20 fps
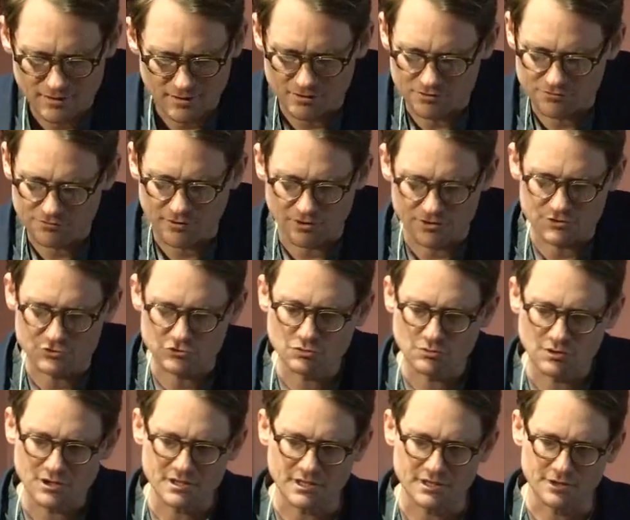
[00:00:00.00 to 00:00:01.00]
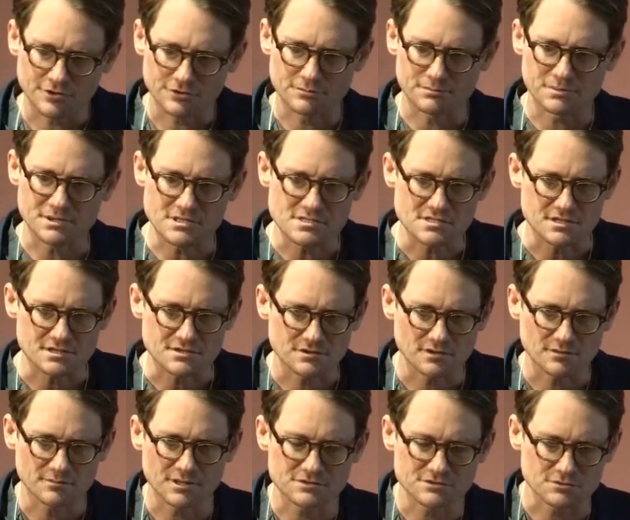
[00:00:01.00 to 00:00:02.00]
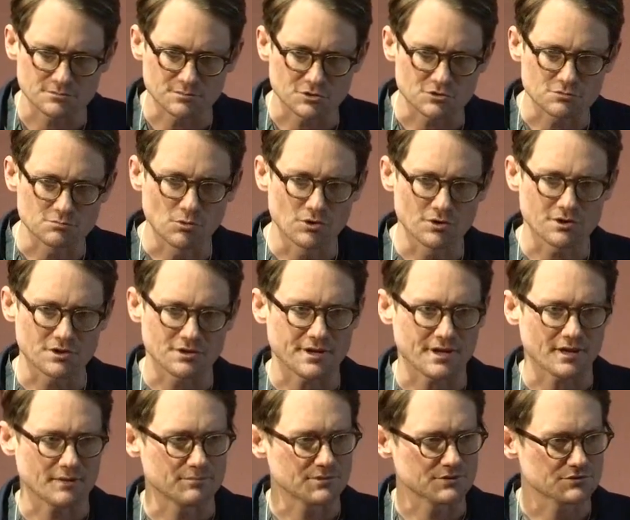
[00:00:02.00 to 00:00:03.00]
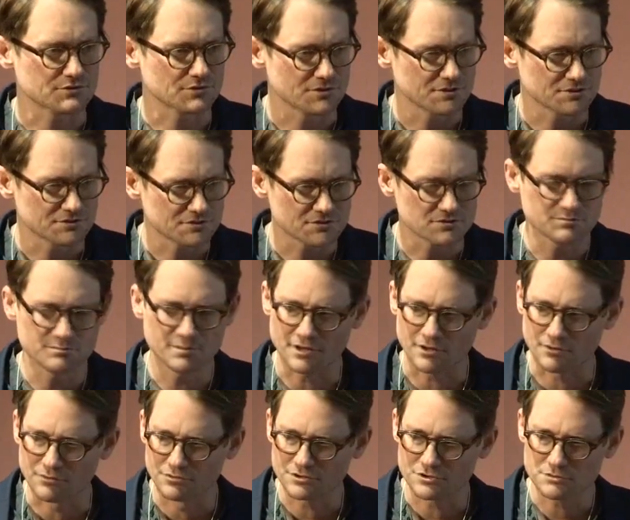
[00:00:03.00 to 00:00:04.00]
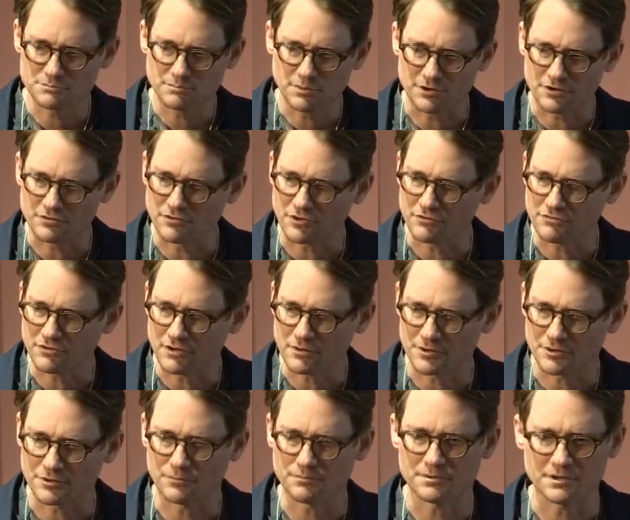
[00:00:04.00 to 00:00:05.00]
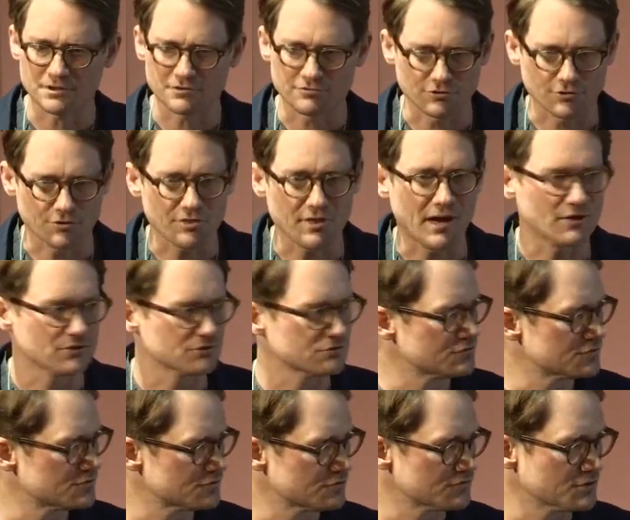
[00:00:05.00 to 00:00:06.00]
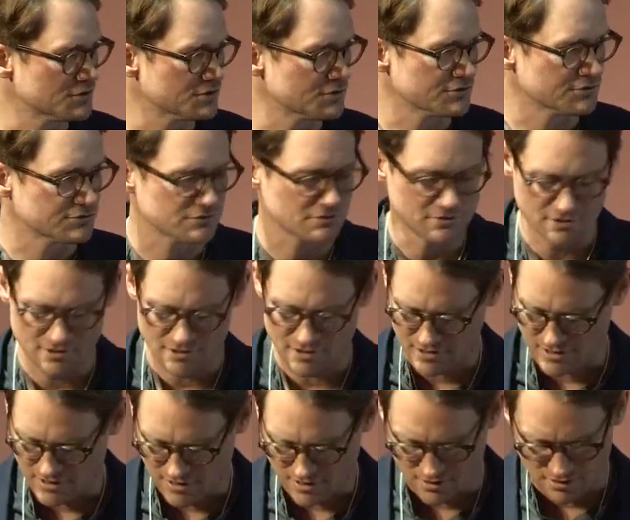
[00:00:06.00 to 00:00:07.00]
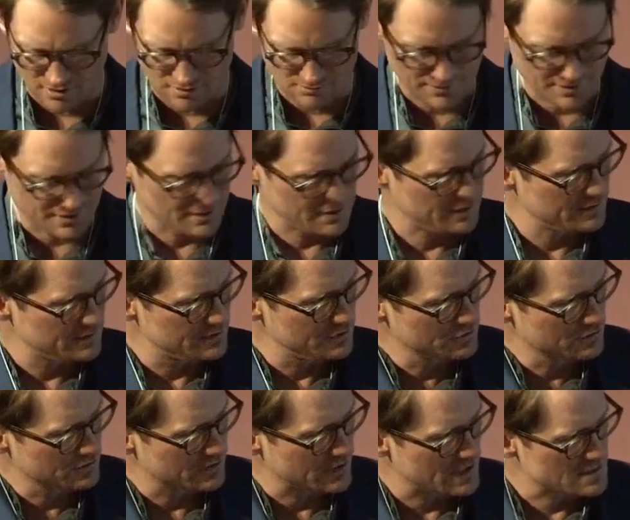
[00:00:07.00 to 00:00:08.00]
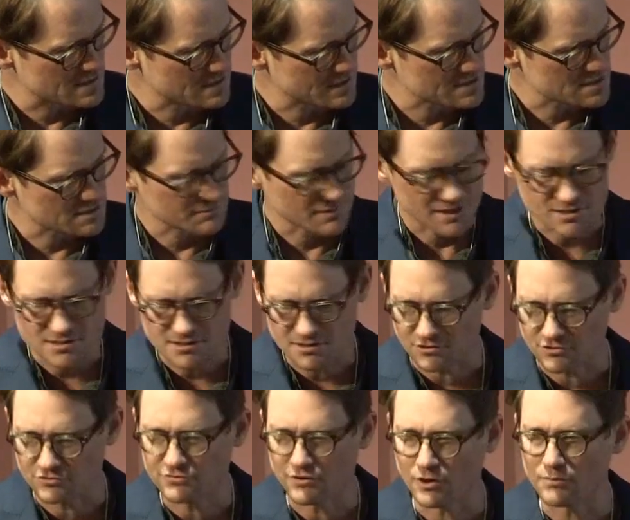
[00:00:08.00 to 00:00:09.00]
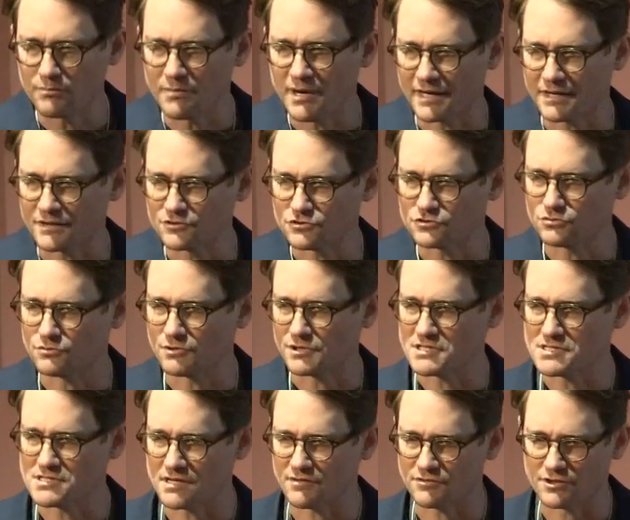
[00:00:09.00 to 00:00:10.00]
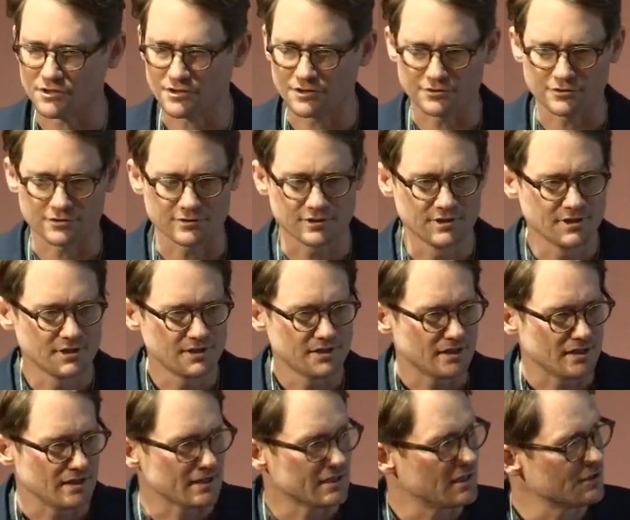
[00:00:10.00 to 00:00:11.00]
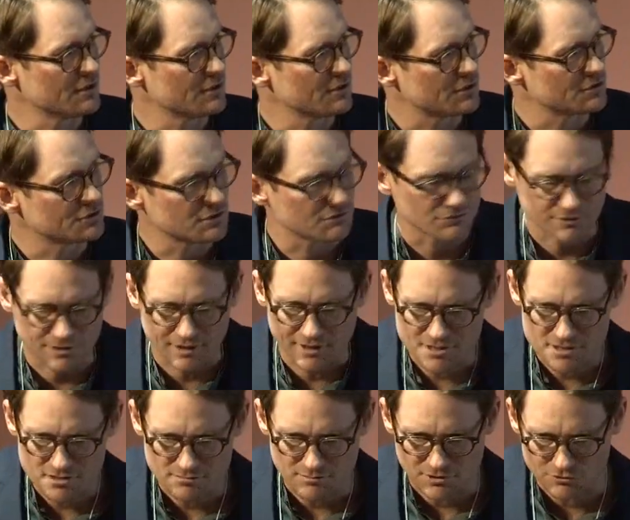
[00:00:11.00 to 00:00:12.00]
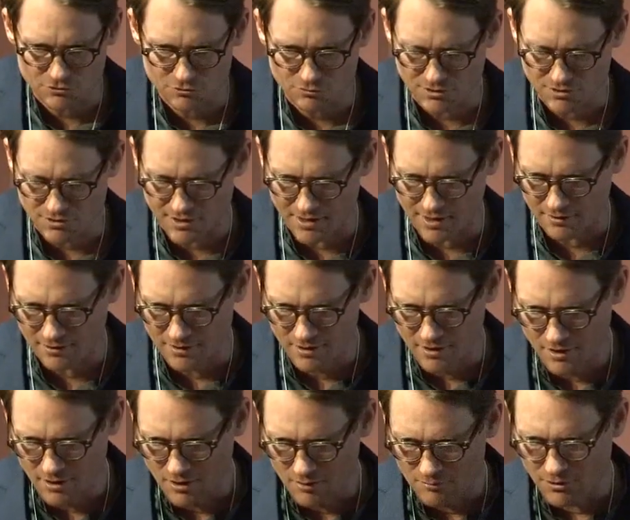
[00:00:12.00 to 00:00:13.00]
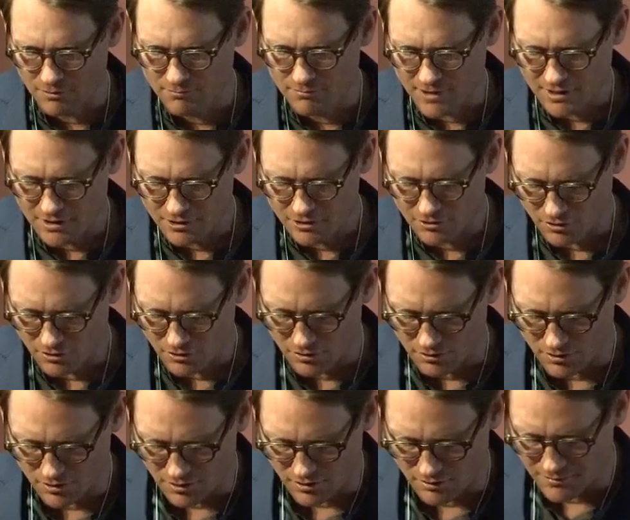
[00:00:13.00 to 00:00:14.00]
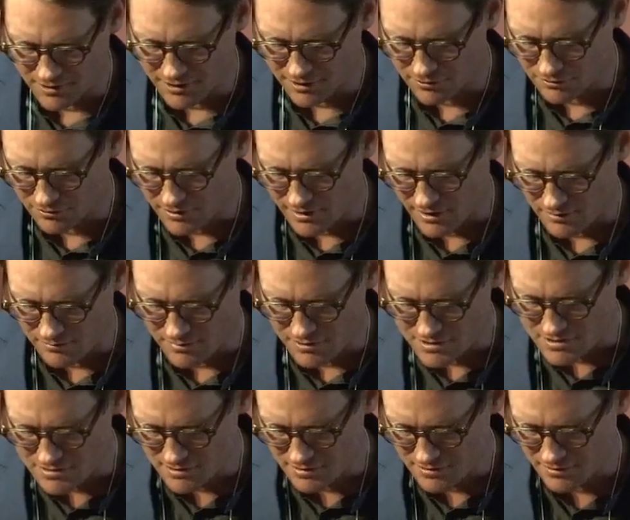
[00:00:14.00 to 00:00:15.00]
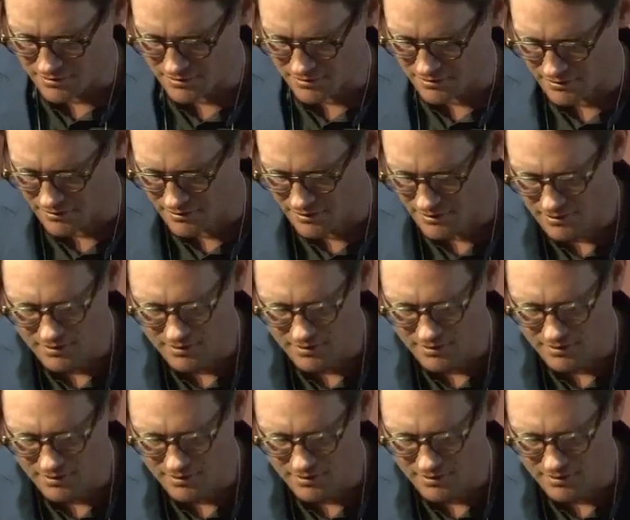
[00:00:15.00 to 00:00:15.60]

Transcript: as far as 2900 BC, some estimates more than that. But so this has been a rich part of our pharmacopoeia for thousands of years, and utilizing as a medicine as far back as 2700. And again, there are different estimates with that. But many call medical cannabis the